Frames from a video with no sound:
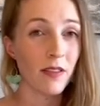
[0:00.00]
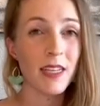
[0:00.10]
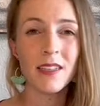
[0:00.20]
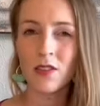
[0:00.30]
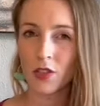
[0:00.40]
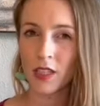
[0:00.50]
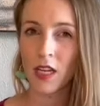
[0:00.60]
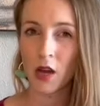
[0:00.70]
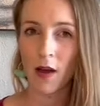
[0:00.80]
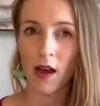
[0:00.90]
These usually
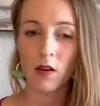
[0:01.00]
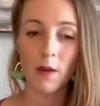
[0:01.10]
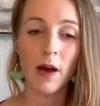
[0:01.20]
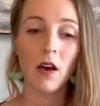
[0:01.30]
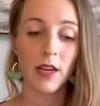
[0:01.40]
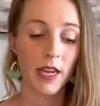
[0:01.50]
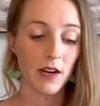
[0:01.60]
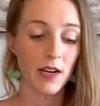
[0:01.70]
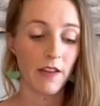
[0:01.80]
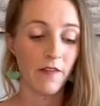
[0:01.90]
go out about a year
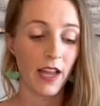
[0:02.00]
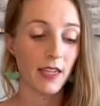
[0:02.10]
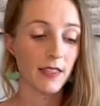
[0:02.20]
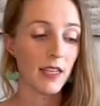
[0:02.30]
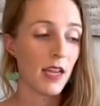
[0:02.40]
in advance.